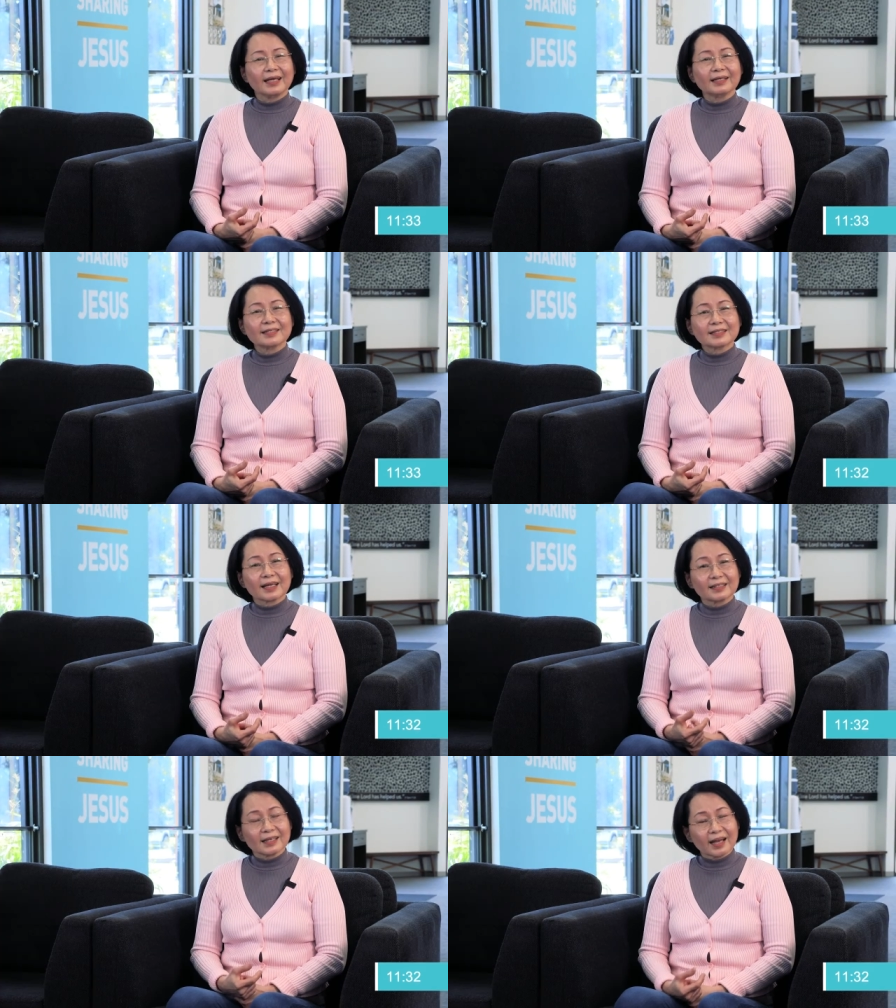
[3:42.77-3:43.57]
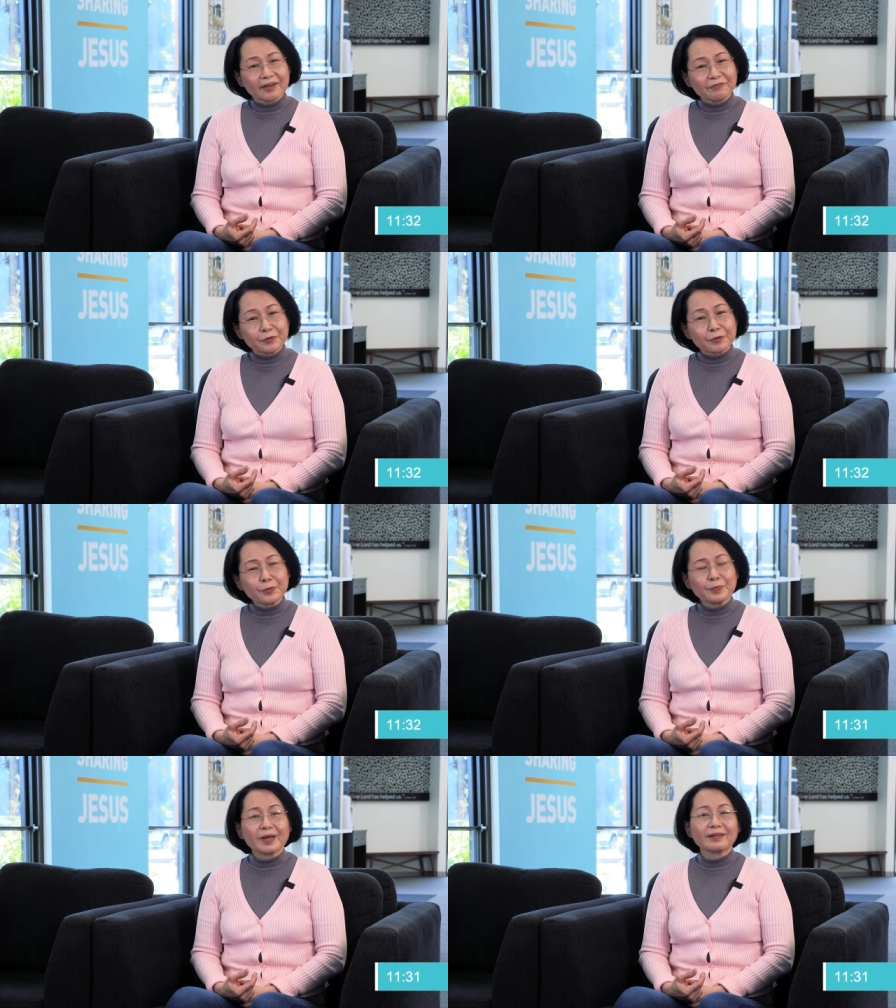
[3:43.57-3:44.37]
it is at the life
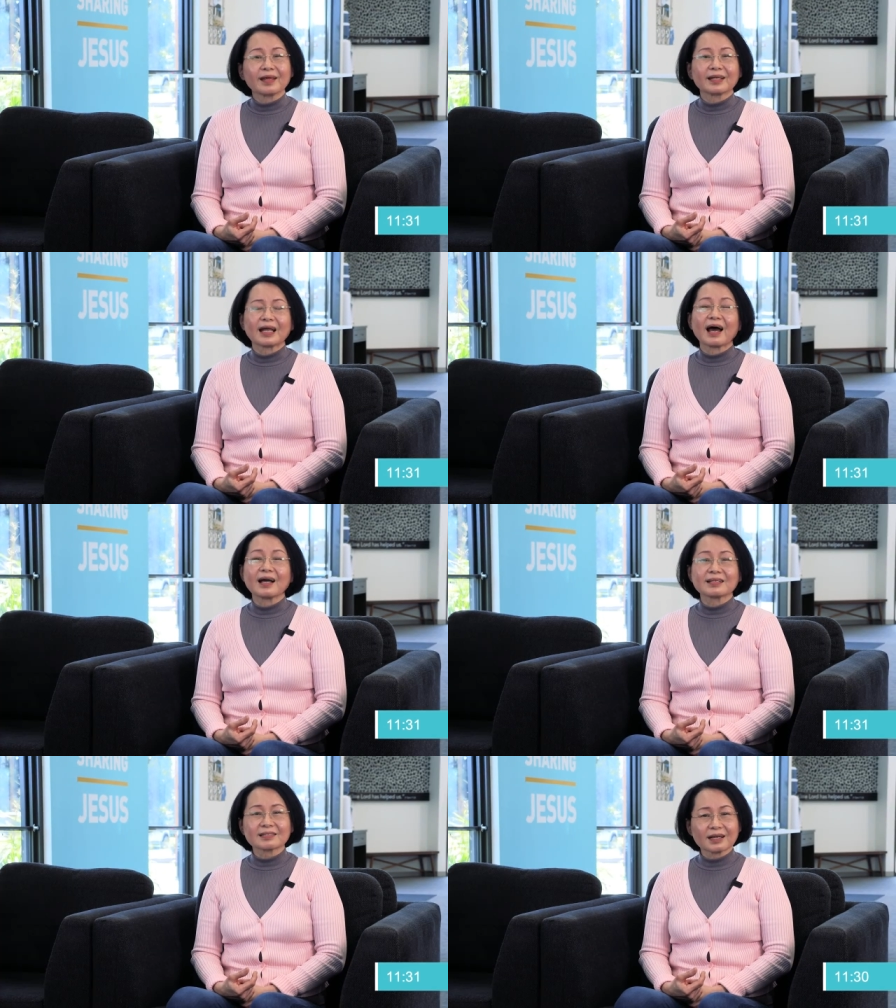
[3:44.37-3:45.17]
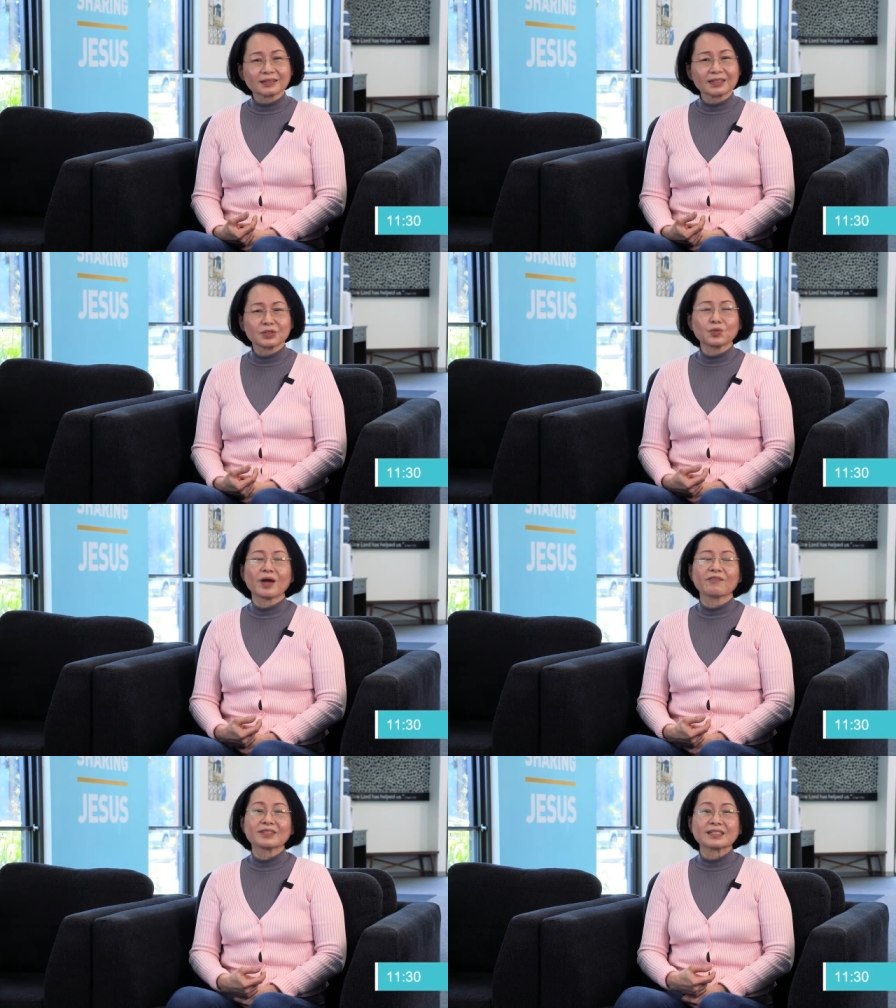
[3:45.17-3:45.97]
group that I started to
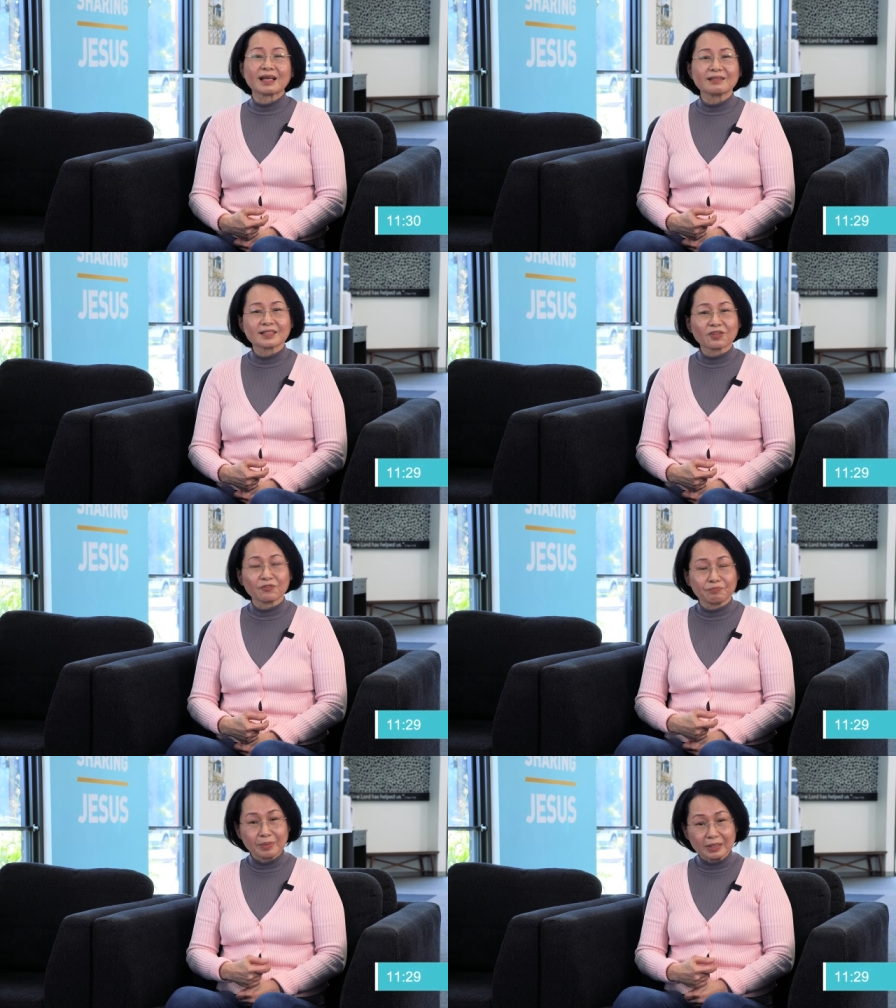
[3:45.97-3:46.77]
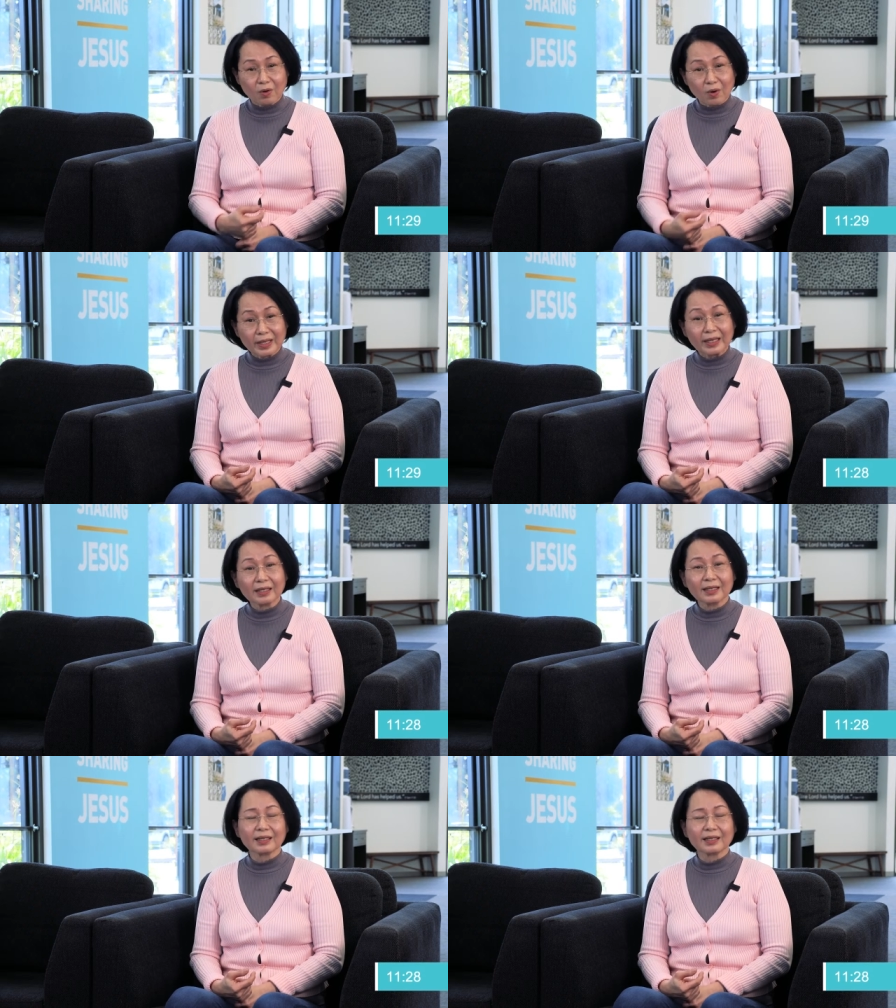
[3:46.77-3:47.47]
have a sense of belonging.